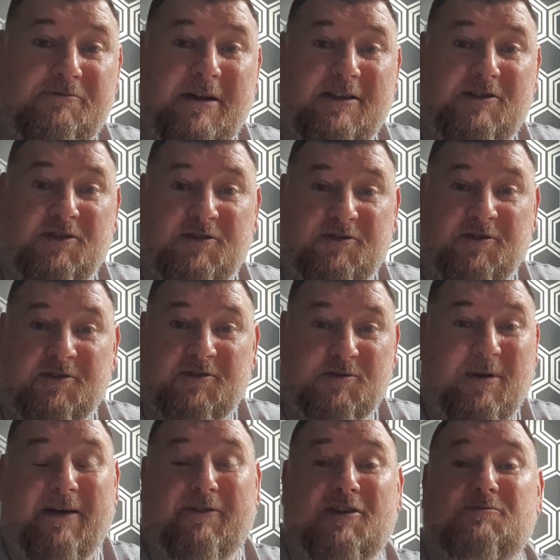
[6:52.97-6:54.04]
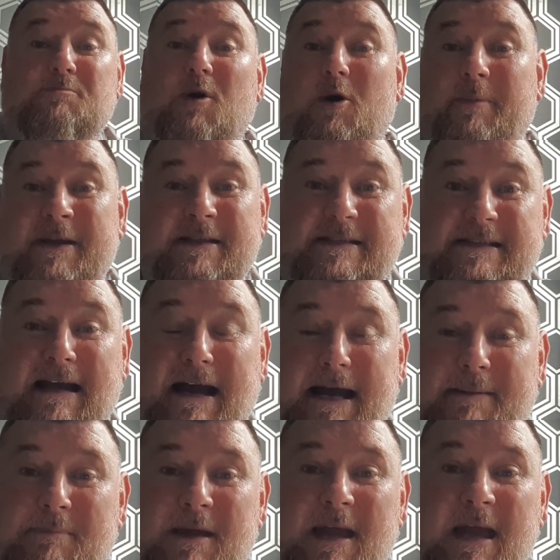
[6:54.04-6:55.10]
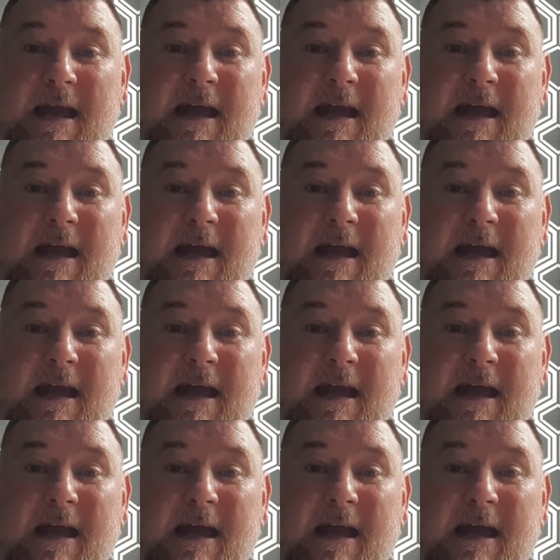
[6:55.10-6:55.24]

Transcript: registered. So at this moment in time,